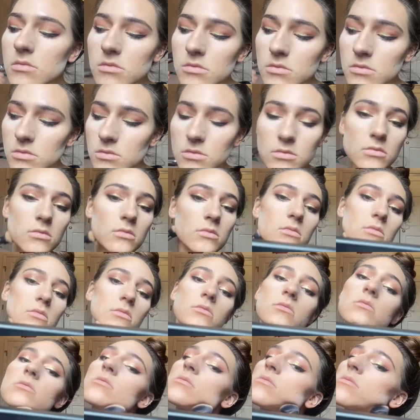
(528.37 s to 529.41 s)
So yeah, just
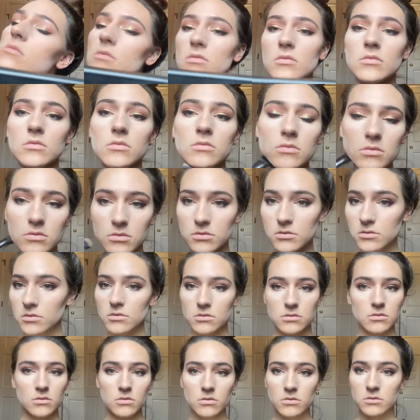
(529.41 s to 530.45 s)
going around all the
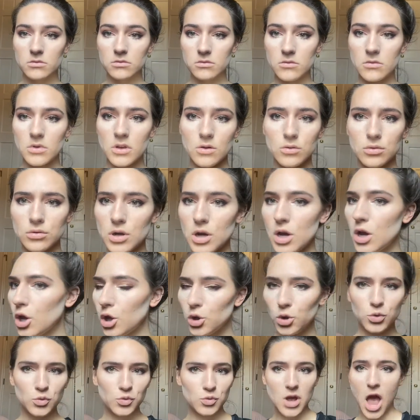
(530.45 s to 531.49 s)
areas that I put
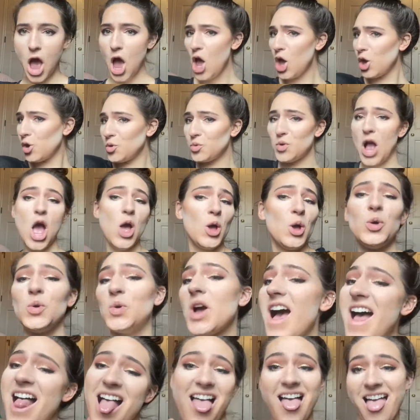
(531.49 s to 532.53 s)
the oh
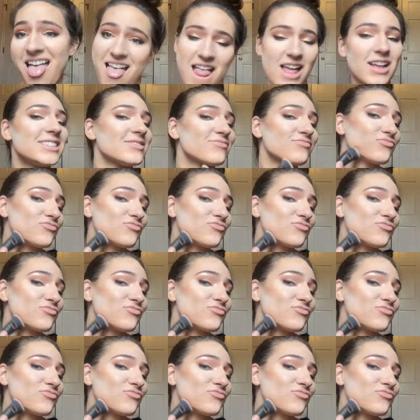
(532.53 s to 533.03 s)
yeah,